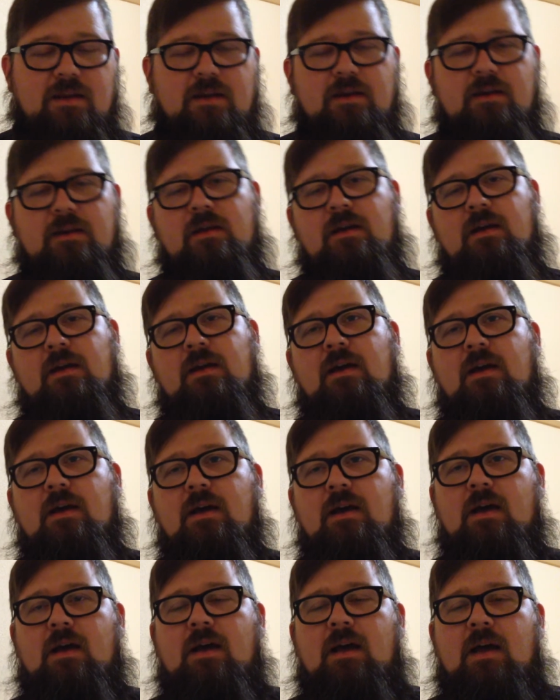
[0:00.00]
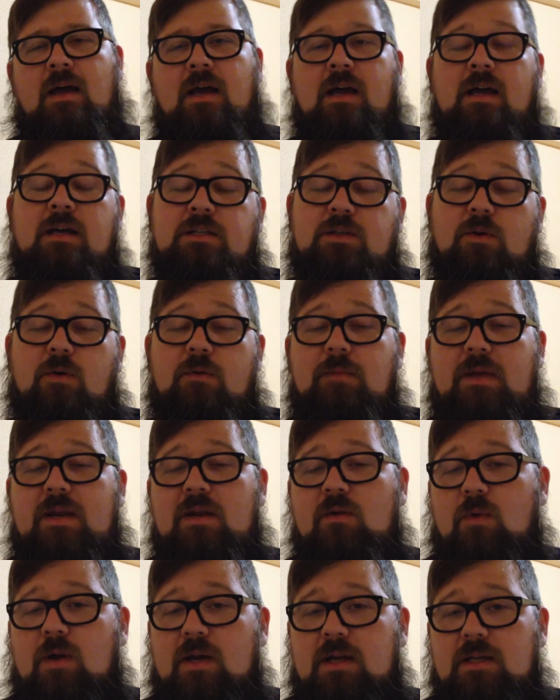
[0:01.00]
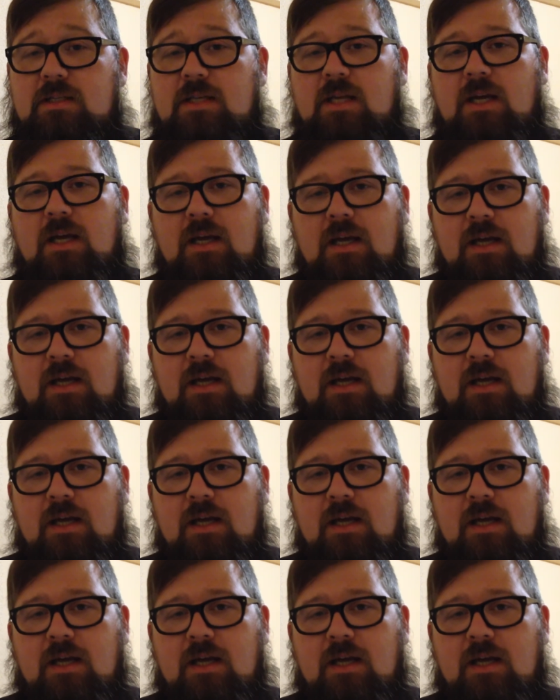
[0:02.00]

And so in many ways,